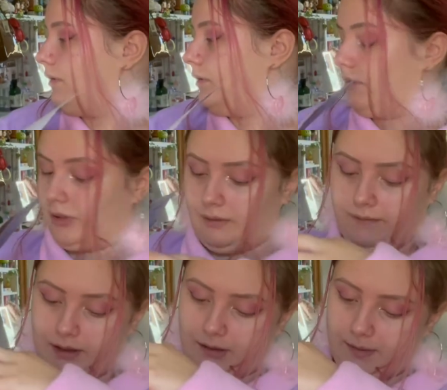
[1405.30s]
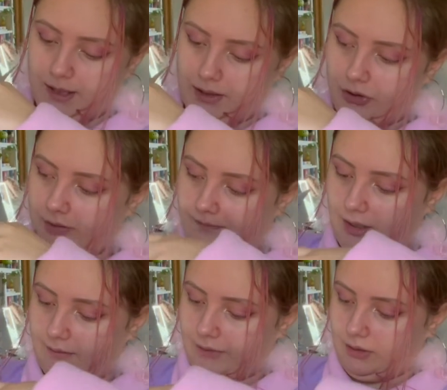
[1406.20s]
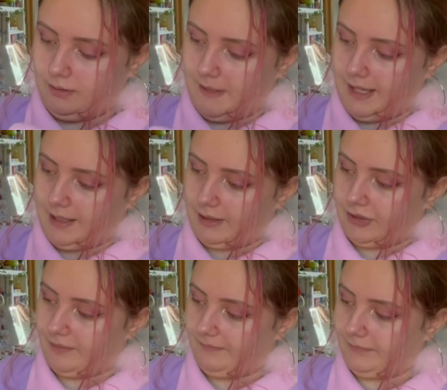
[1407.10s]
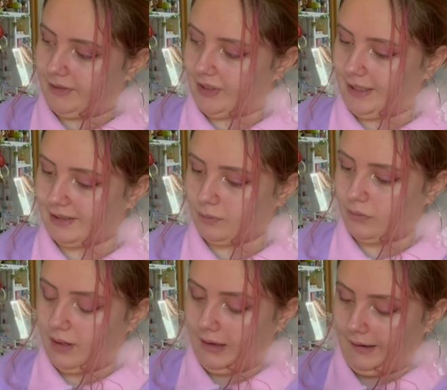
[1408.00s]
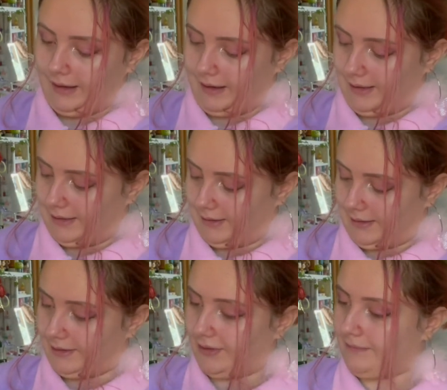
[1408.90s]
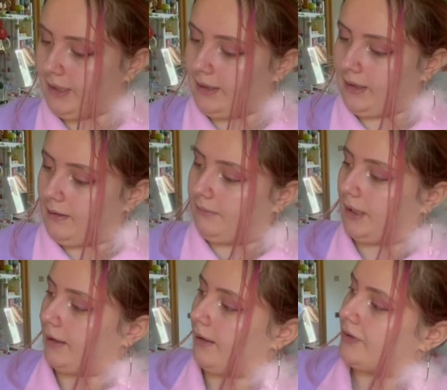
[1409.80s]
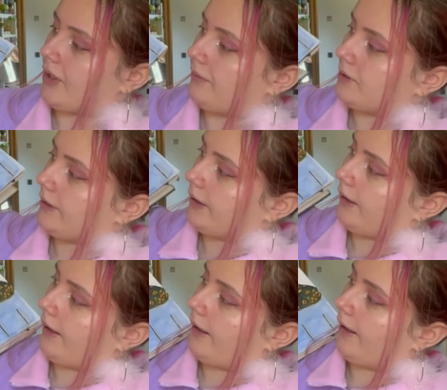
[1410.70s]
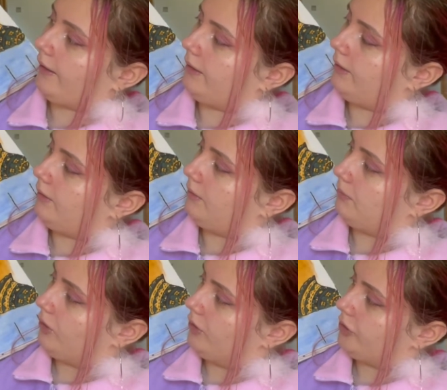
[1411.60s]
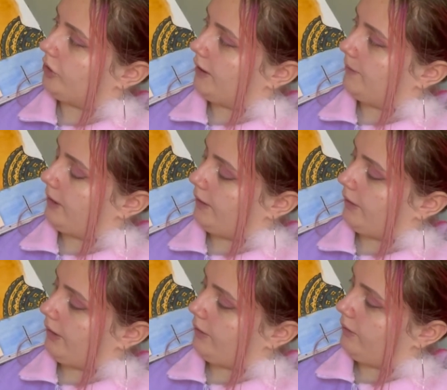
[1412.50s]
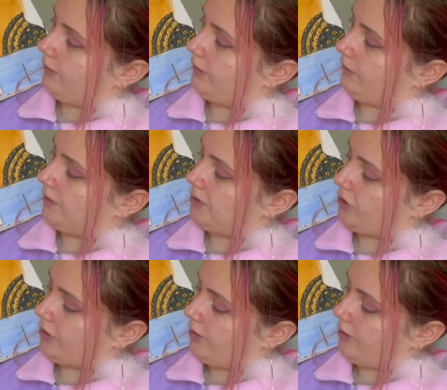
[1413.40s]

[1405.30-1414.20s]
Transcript: Did I forget a page? I forgot a page. So that's why I did this, because I was looking at more Julian Mugler, which